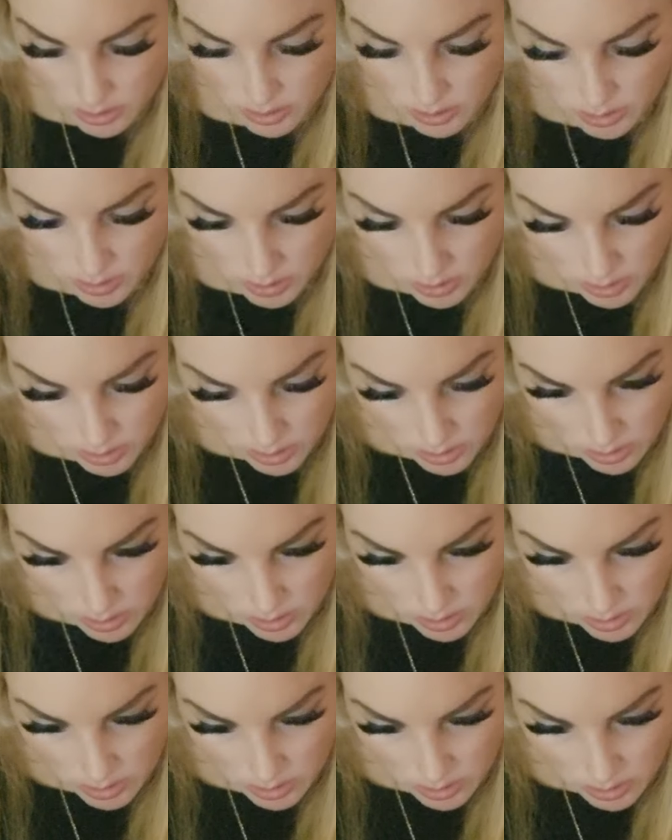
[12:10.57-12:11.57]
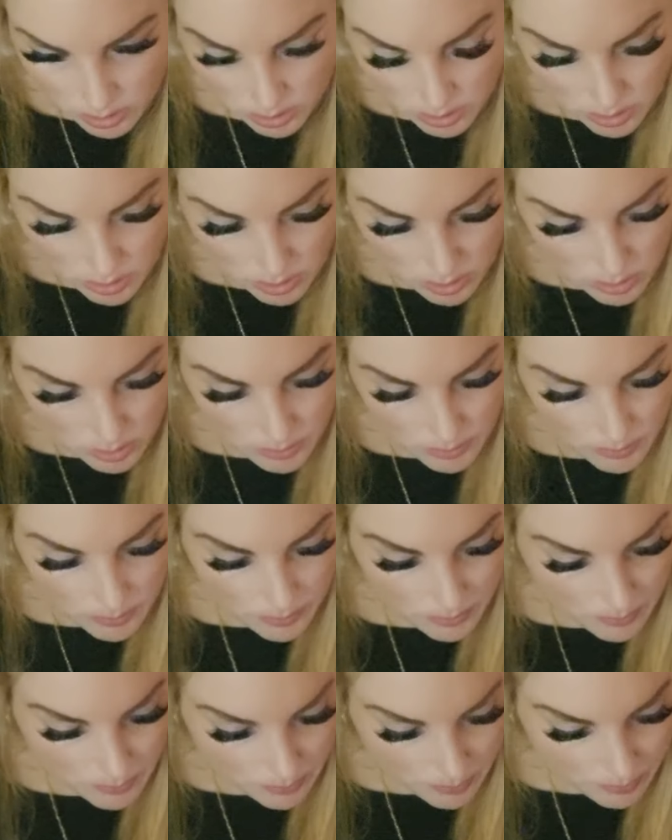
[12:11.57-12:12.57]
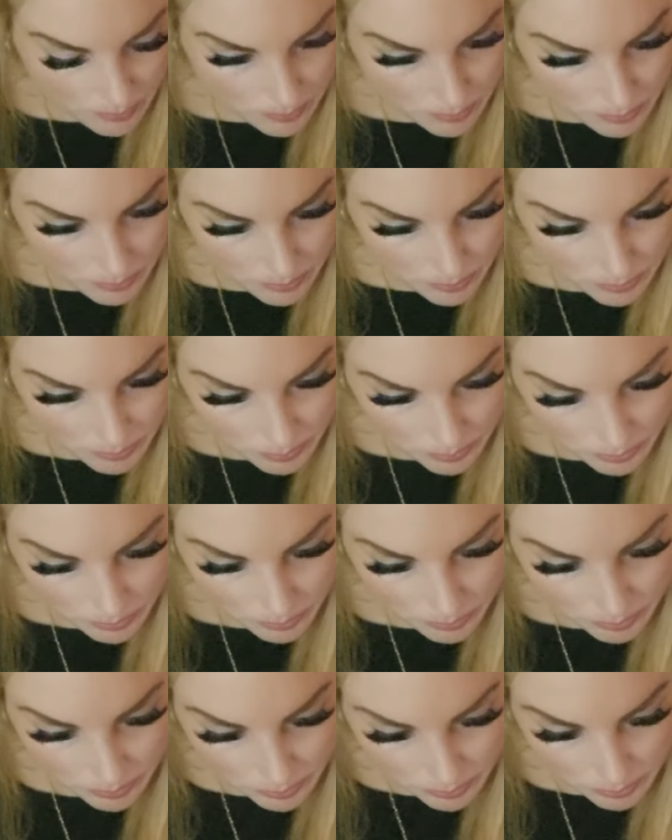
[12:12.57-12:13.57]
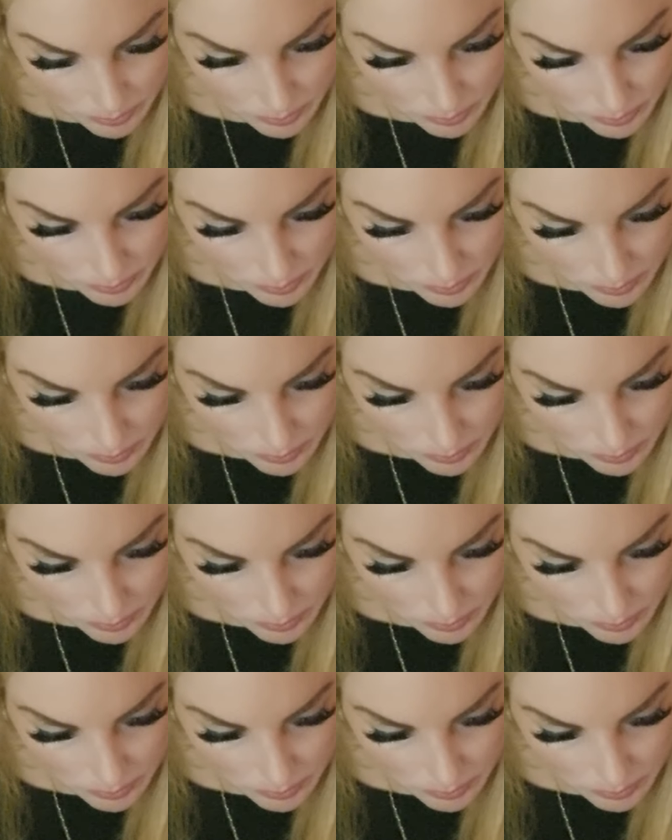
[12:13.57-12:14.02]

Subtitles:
No one is speaking in this clip.